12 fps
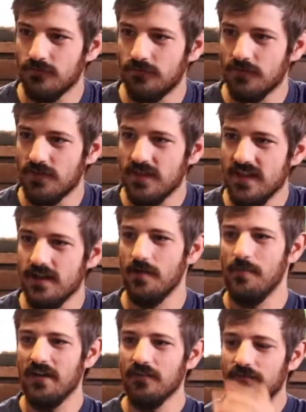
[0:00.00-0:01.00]
For the
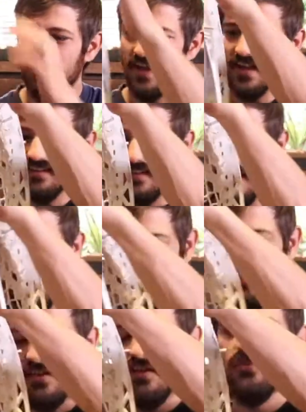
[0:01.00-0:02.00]
amount of flex in it,
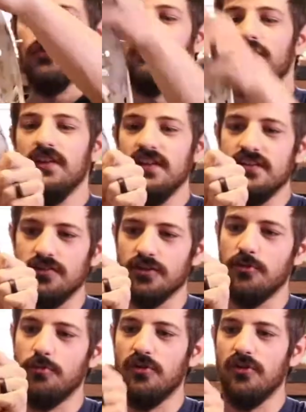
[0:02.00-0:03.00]
is also really
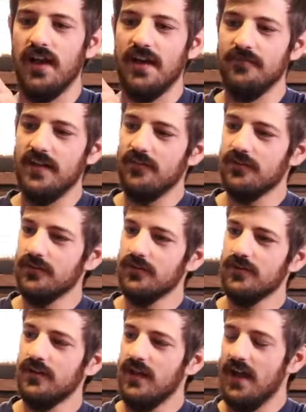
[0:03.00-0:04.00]
durable. I
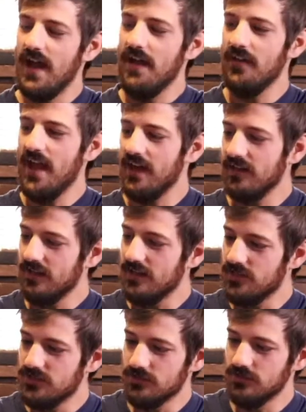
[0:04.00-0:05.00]
haven't had
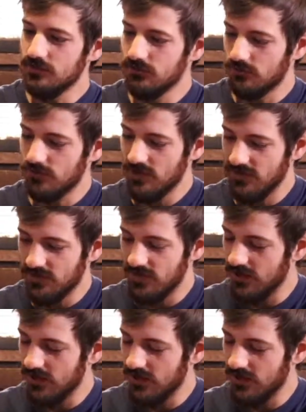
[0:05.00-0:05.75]
any issues with